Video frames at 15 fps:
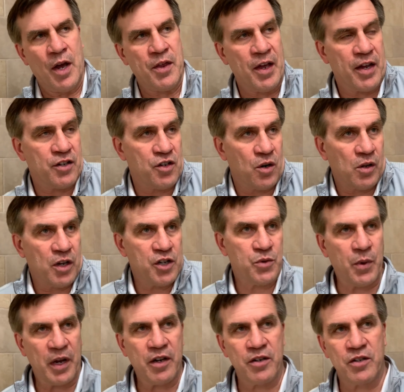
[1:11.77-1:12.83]
I think as early as
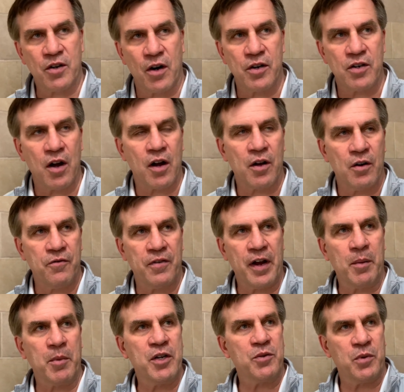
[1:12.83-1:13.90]
we can start talking to
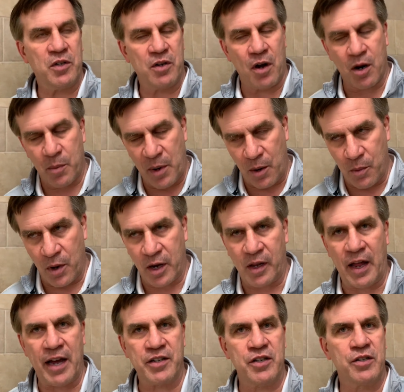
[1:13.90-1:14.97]
families, we talk about what
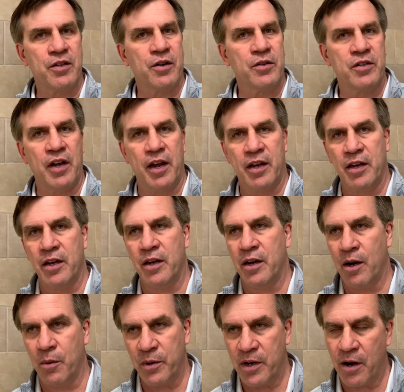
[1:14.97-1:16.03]
classes they're taking. You
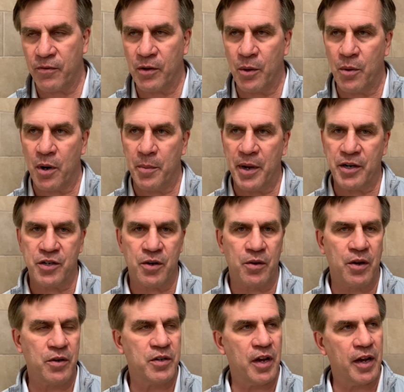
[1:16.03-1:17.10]
know, we definitely want to make sure
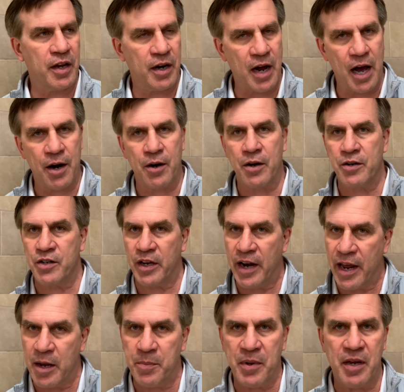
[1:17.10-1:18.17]
they're taking honors and
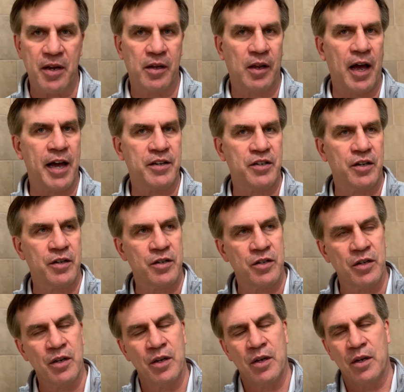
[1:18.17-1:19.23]
AP
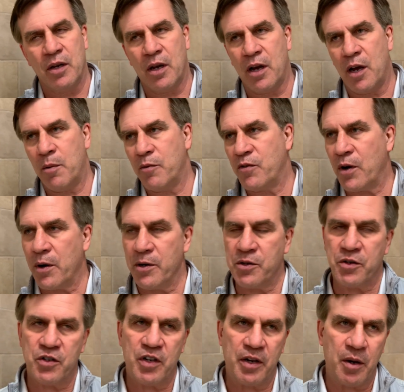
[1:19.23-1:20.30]
classes. If they're
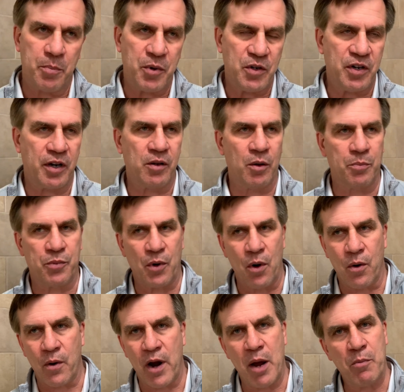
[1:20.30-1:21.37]
interested in a particular
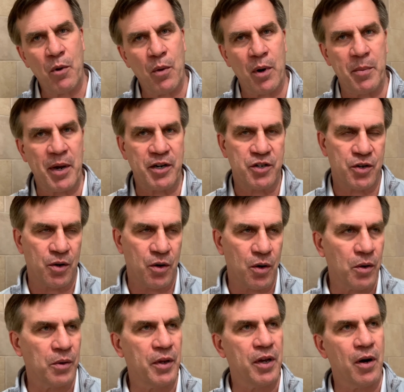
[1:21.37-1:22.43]
program, we want to make sure
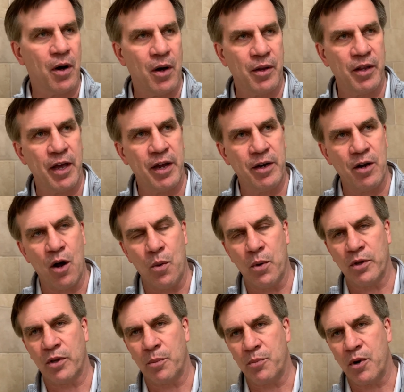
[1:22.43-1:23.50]
early on they know
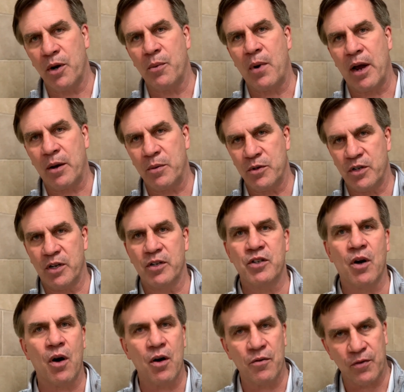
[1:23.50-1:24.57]
what the prerequisites
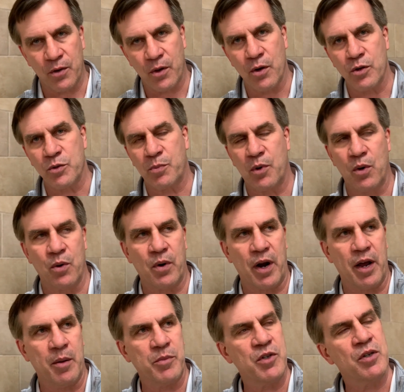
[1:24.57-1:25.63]
are for those
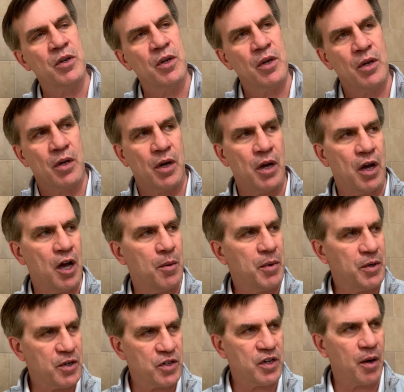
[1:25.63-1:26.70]
programs.
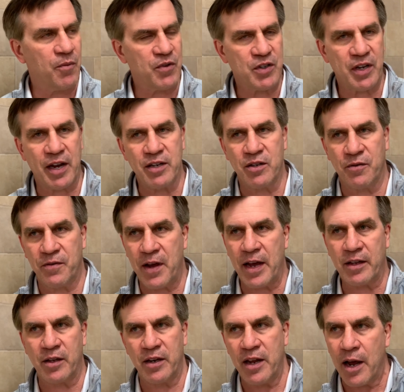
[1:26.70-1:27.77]
And just emphasize the
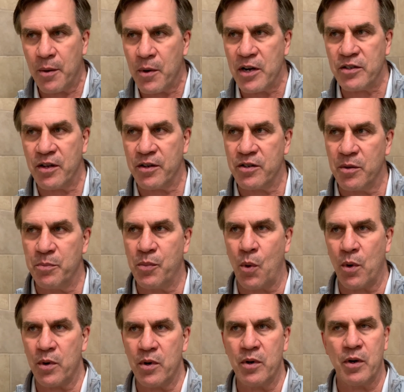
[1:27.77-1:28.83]
fact that, yeah, wrestling's
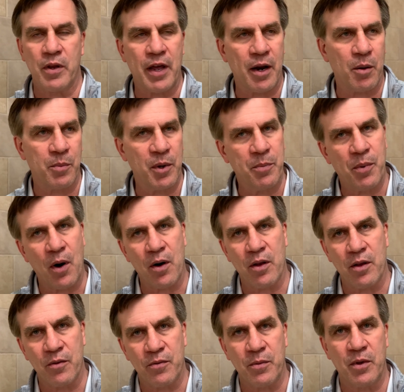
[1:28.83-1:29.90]
important, and that'll be part
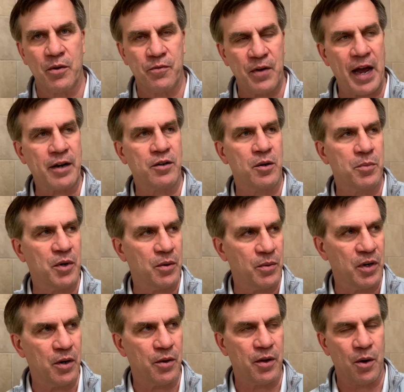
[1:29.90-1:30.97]
of the factor. But,
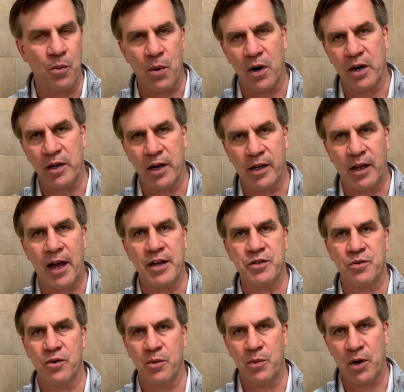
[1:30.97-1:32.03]
you know, their work in a
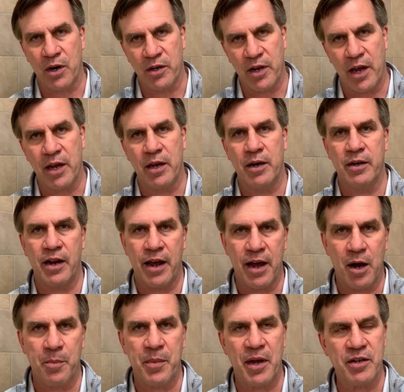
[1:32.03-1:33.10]
classroom on a day-in,
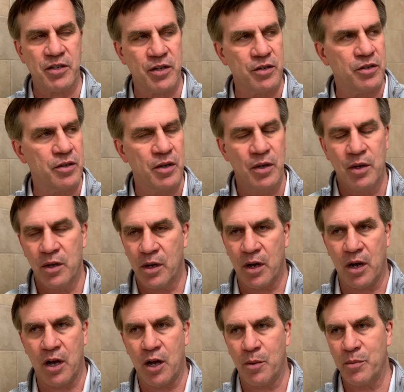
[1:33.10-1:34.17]
day-out basis
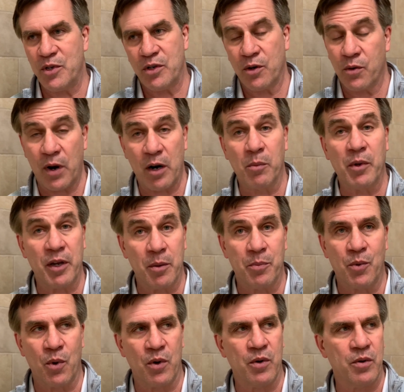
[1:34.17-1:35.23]
is incredibly
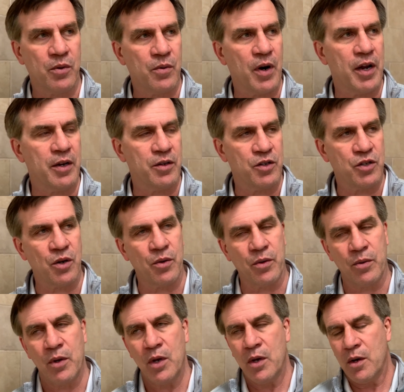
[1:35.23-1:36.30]
important, right? And
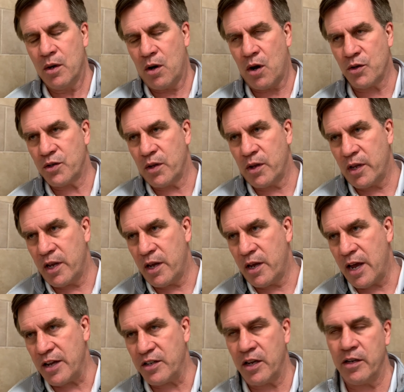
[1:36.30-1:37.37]
so also
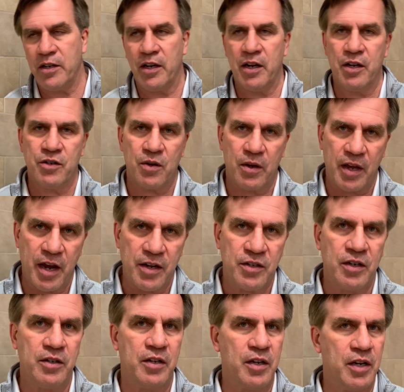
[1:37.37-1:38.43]
the SATs or the
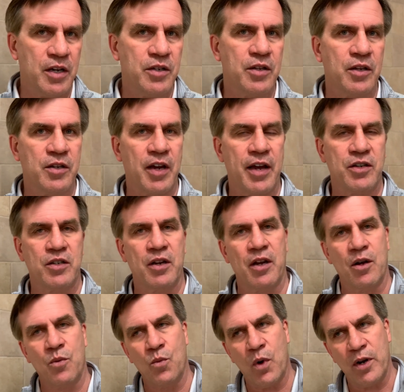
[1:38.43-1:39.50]
ACTs, the
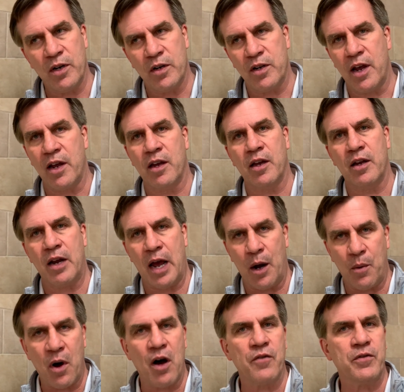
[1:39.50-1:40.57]
testing, when to take it,
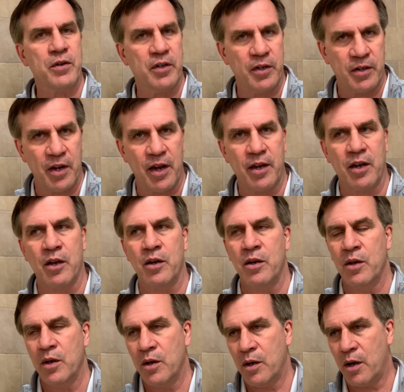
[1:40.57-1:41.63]
how often to take it,
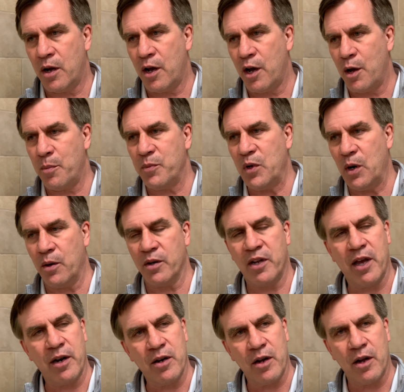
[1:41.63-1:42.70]
you know, and
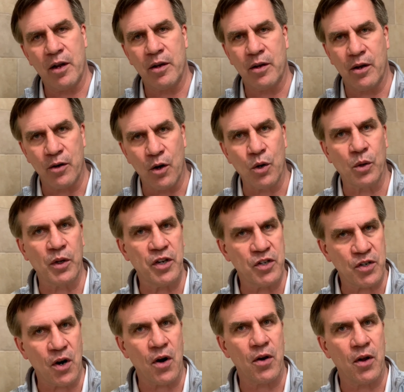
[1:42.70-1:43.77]
getting an early
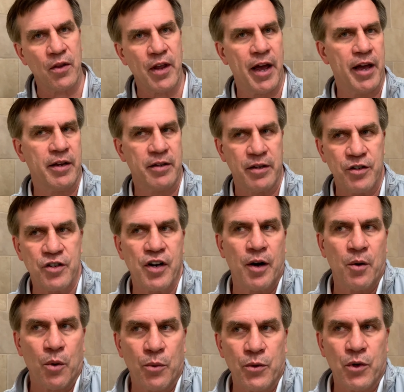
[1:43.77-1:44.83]
start on that. The
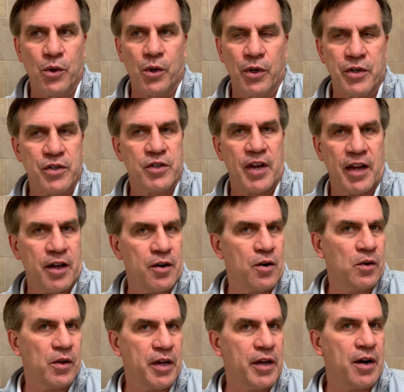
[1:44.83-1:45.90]
general rule is take it
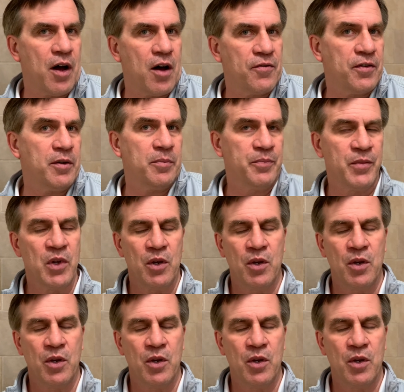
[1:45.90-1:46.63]
early and often.